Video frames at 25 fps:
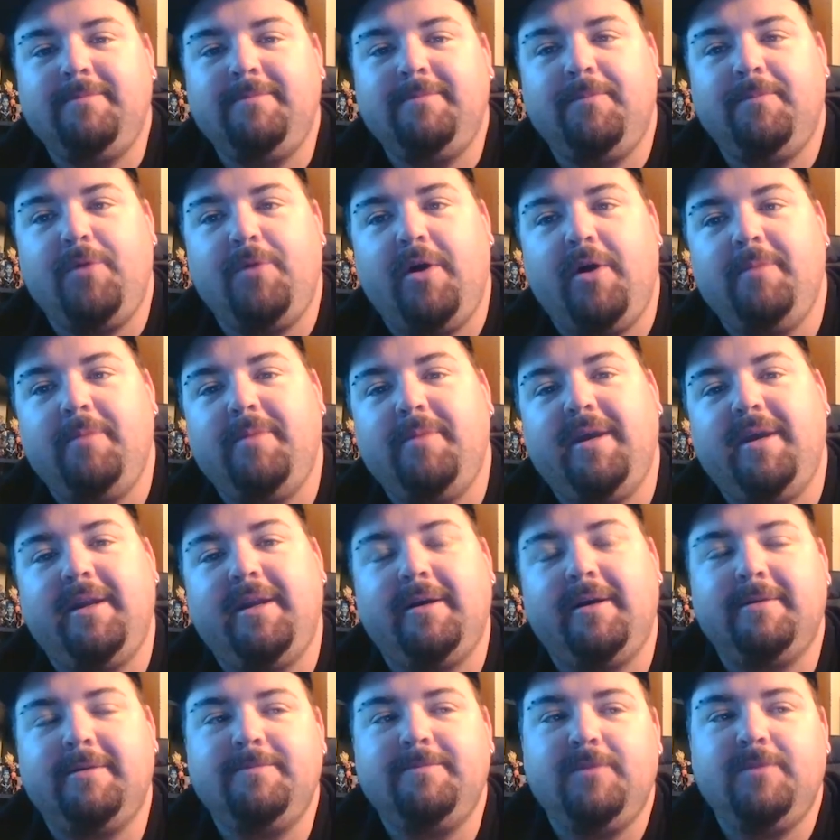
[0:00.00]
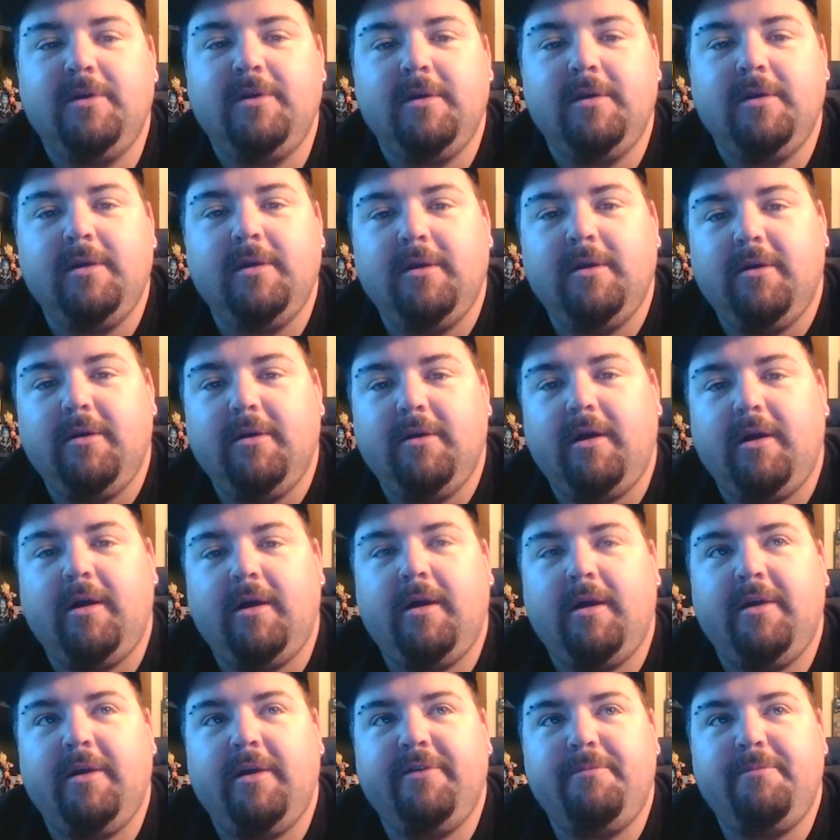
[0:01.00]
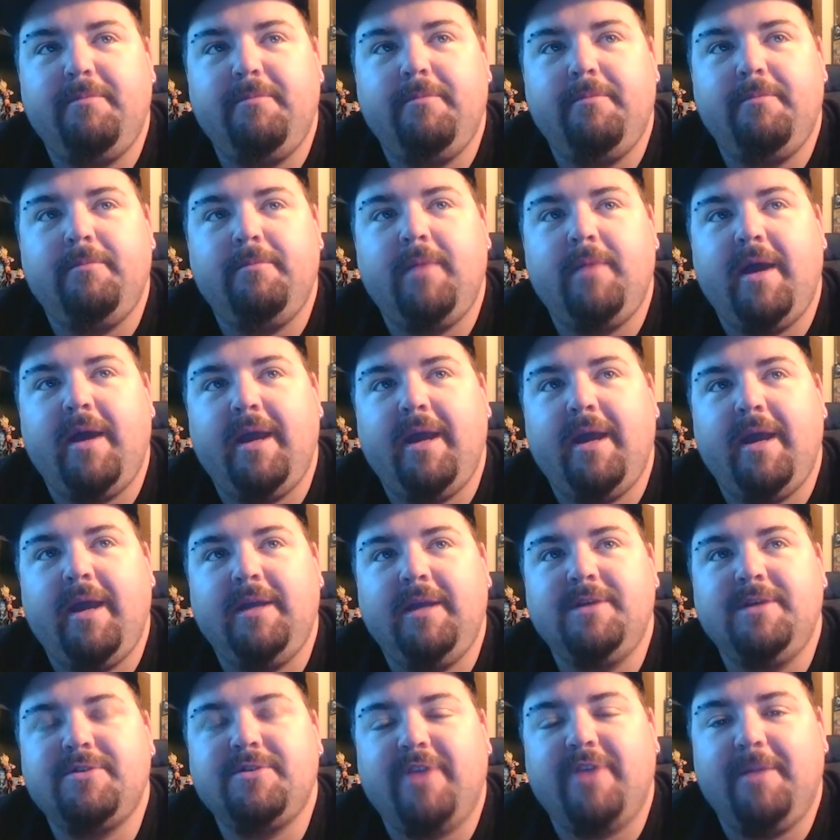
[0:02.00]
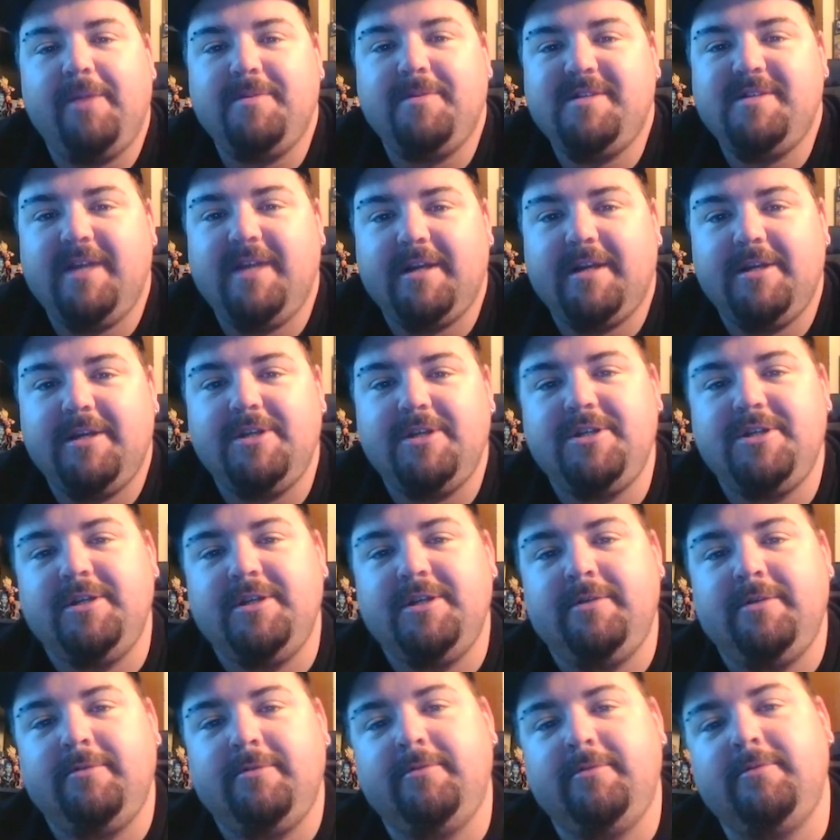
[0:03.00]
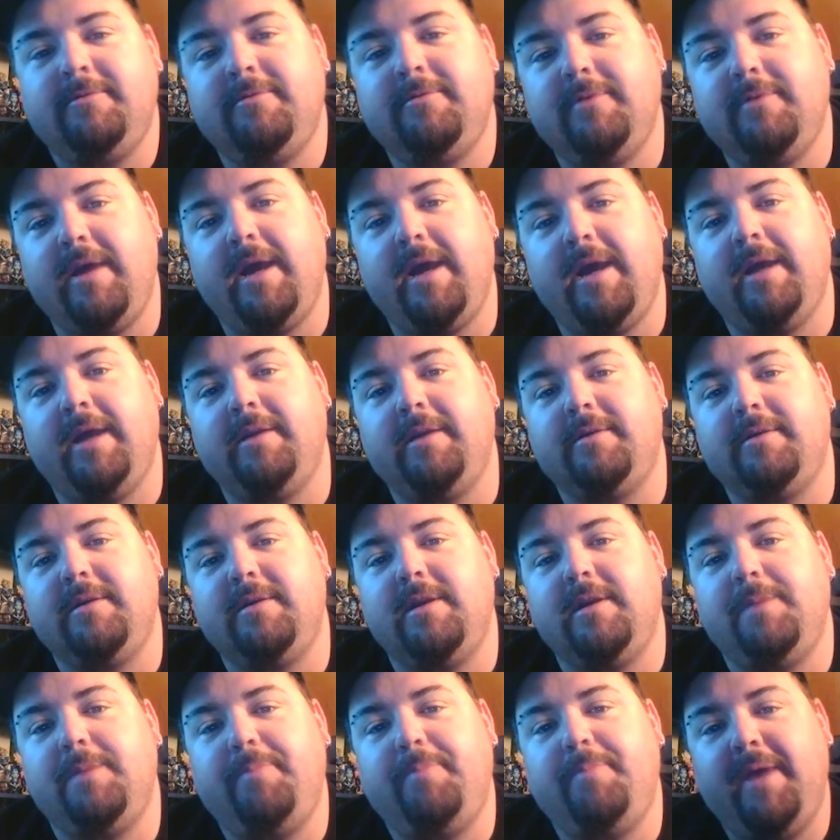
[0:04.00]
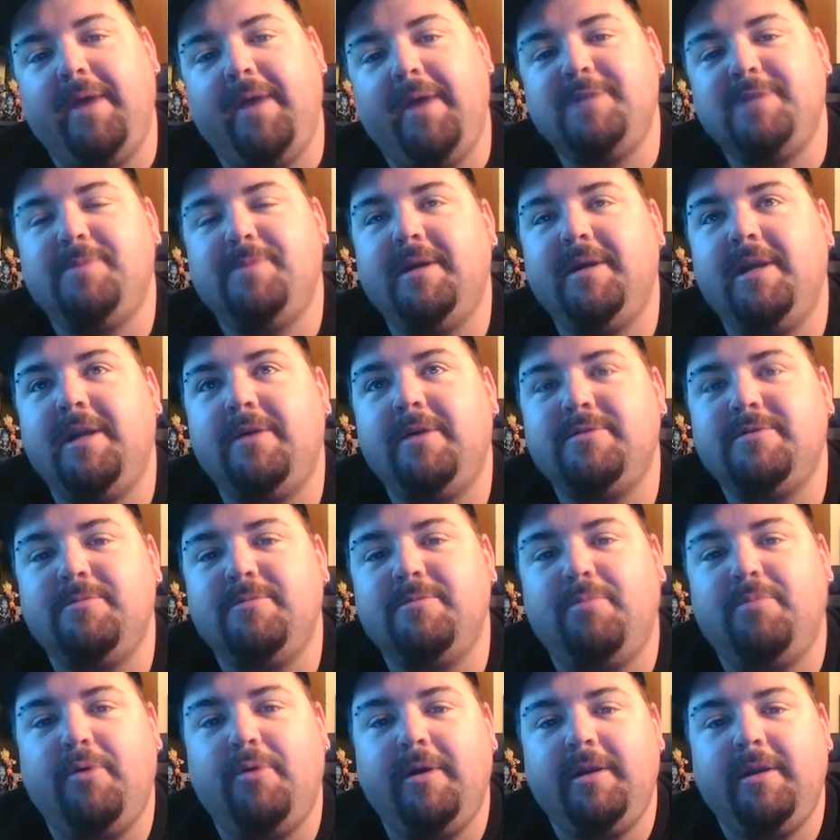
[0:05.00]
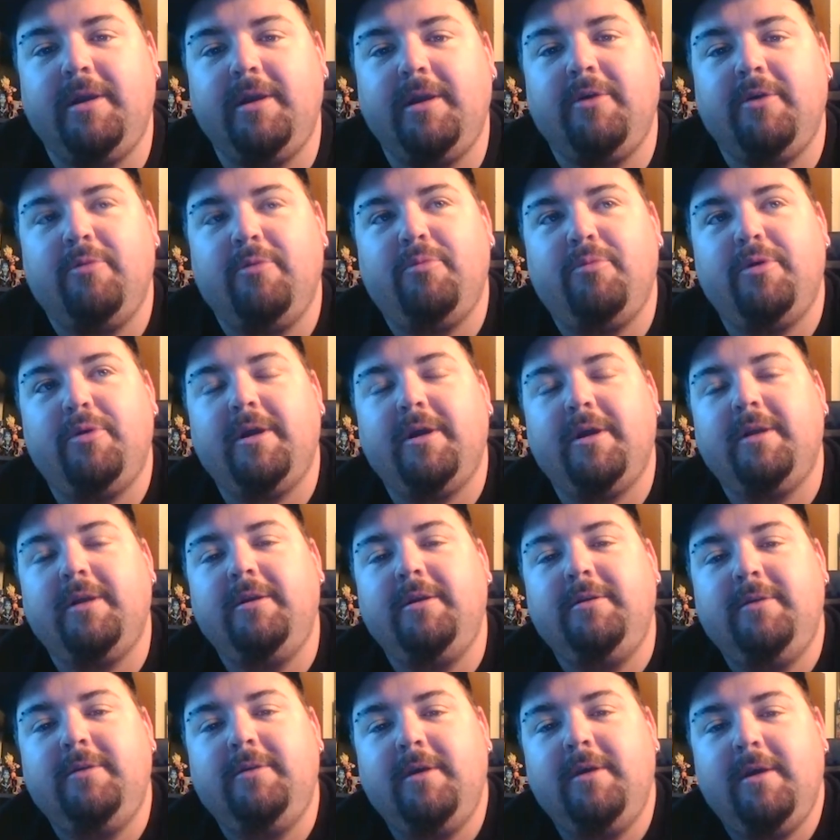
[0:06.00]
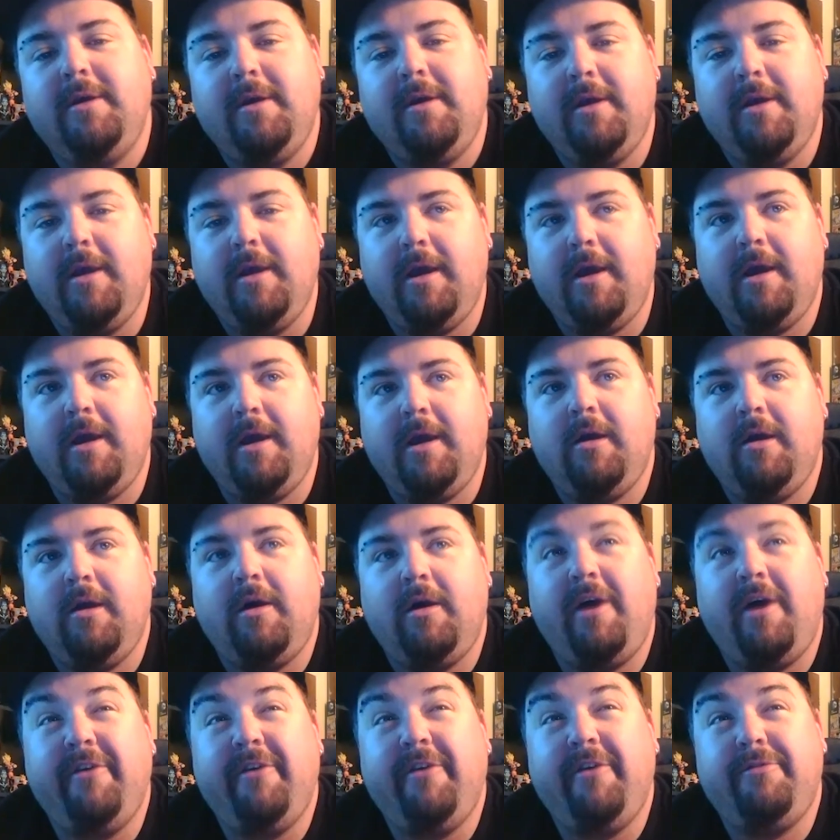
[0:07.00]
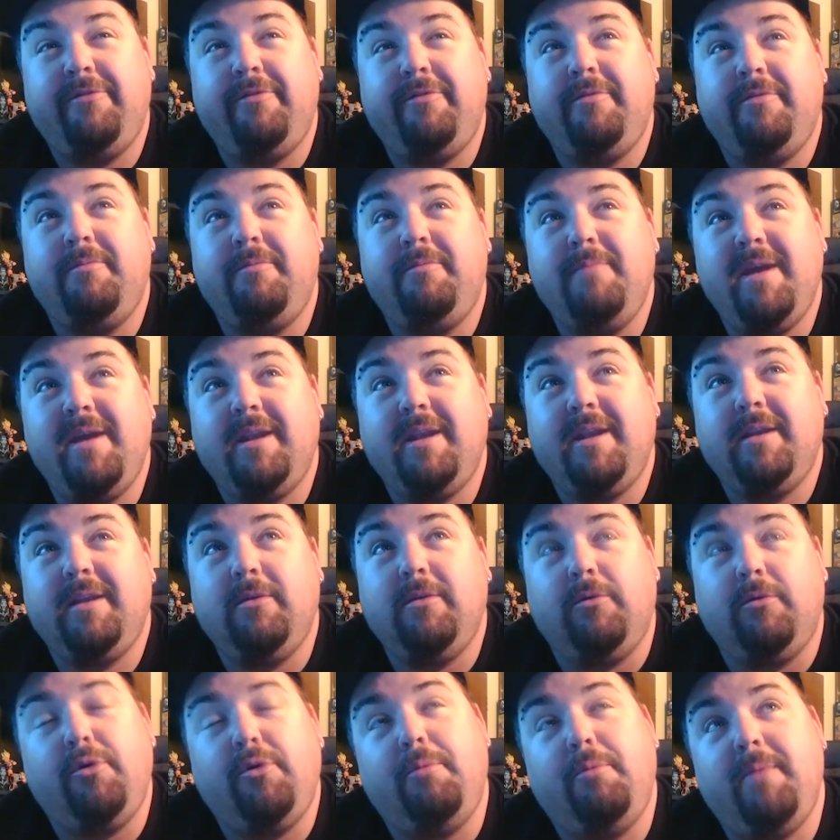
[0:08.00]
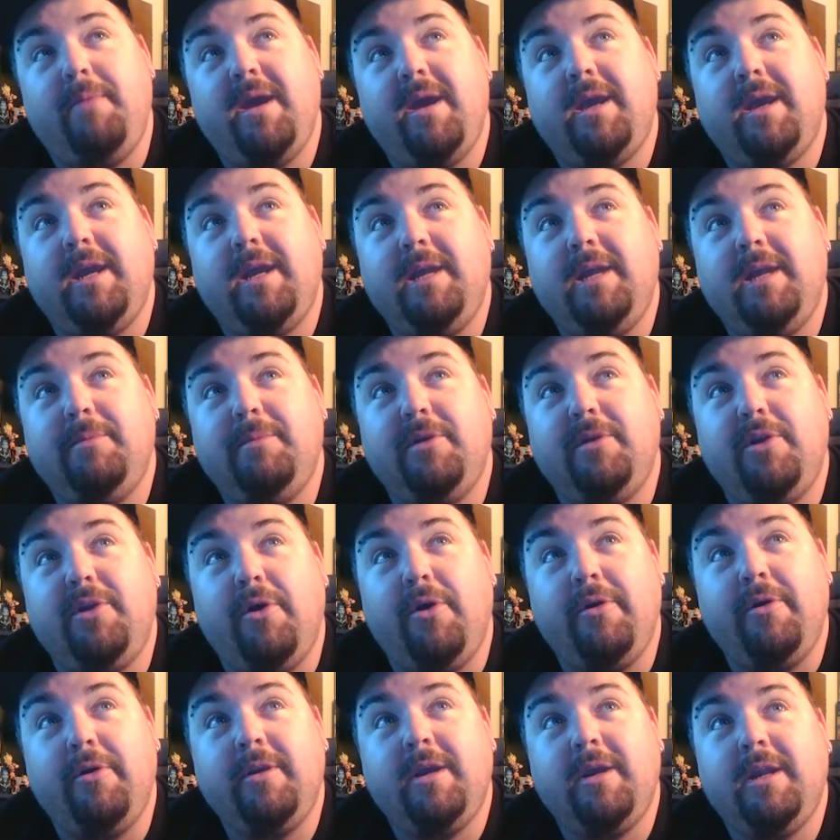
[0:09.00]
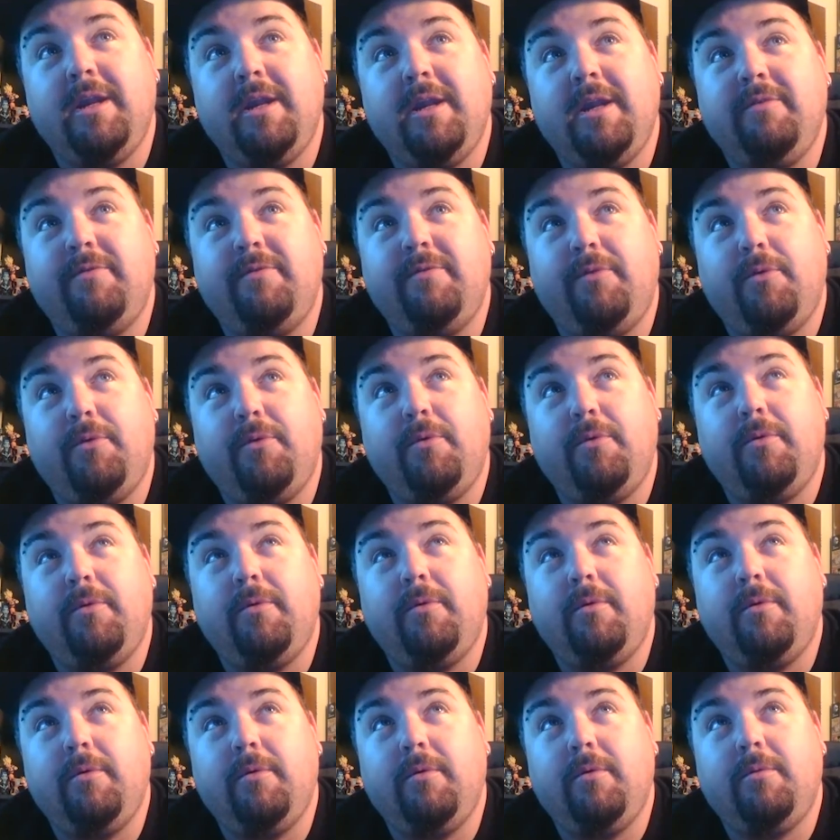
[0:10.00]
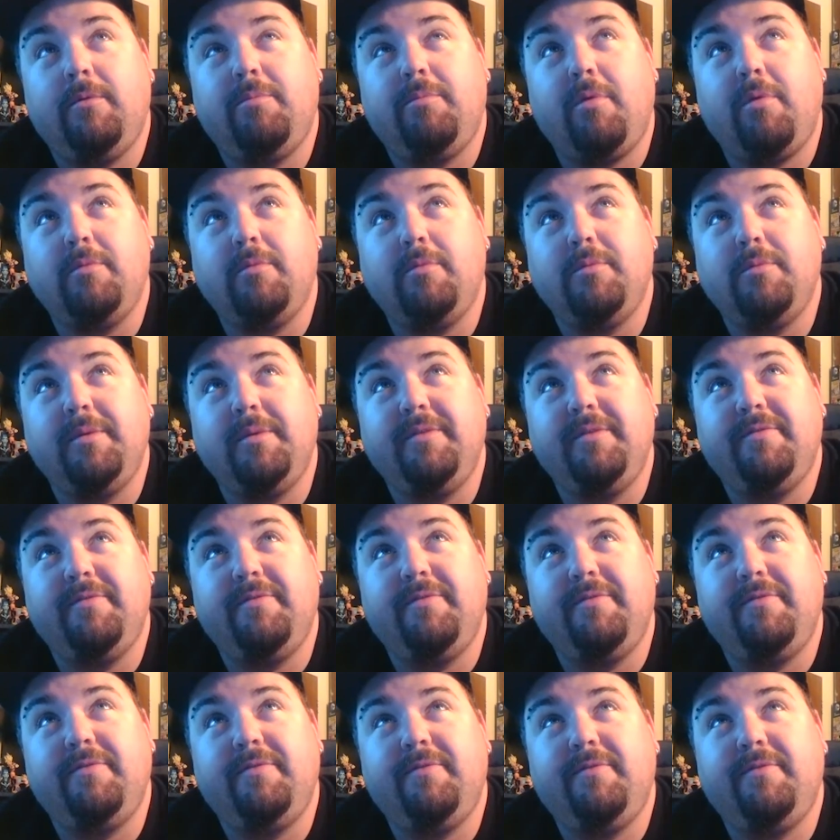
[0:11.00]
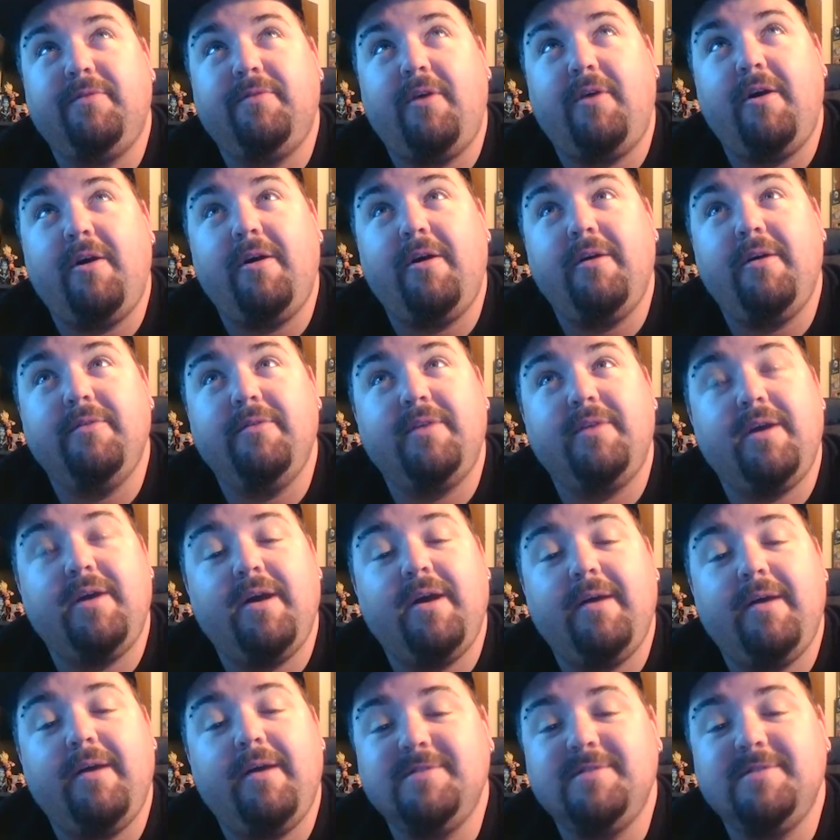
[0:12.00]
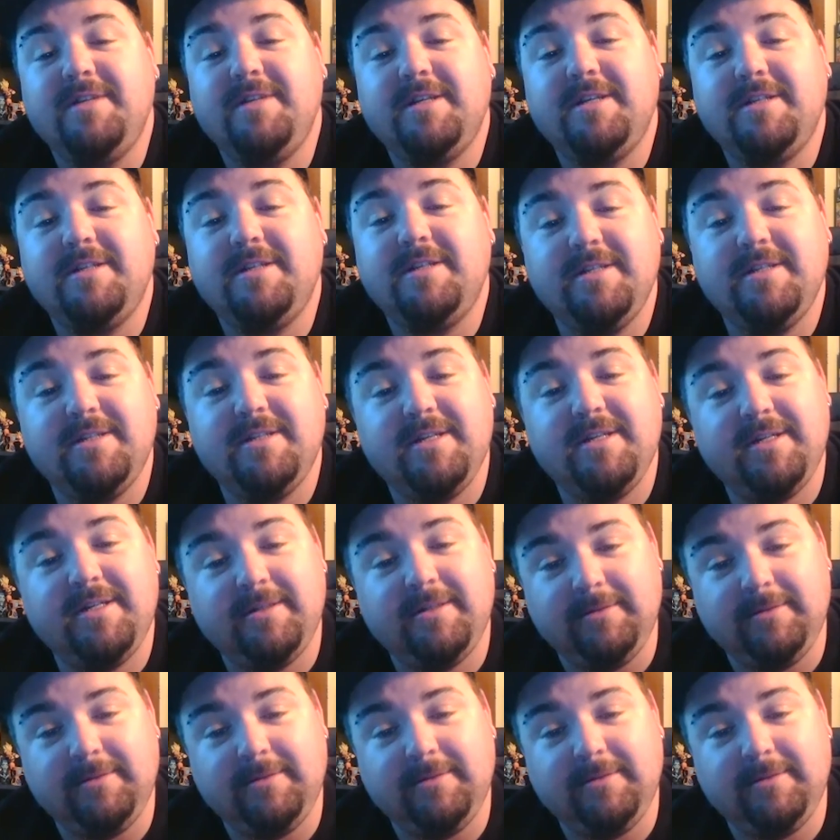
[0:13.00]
I'm Peter. I'm a scraper technician at BHP Nelson Point here in Port Hedland. I've not met Kitty, but known Kitty for probably 5.5, 6 years now.